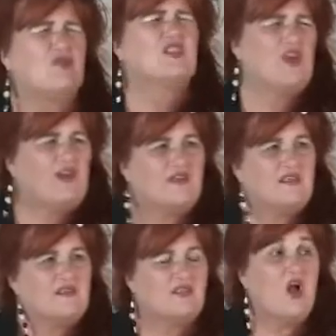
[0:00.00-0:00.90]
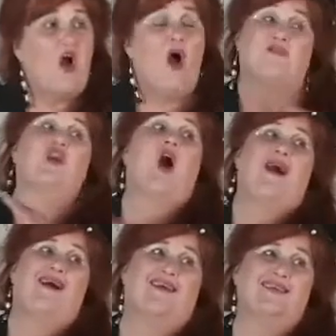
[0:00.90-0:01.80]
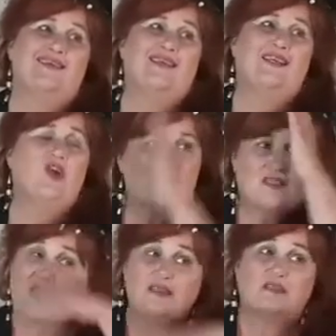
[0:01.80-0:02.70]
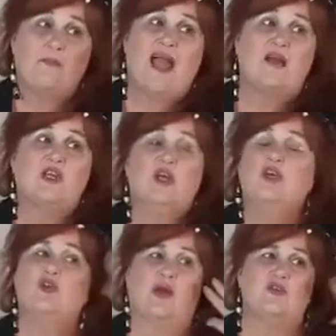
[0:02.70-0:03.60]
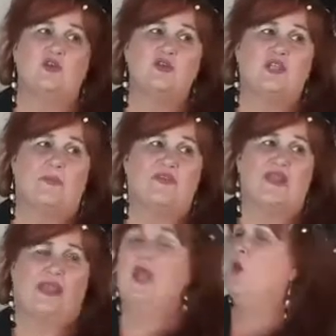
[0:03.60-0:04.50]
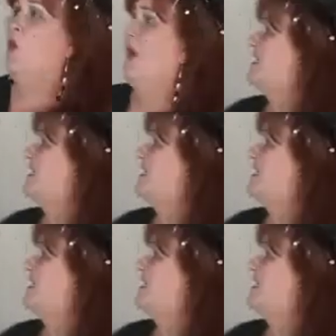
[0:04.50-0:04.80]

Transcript: servants of God. God sends them out to go and do something. What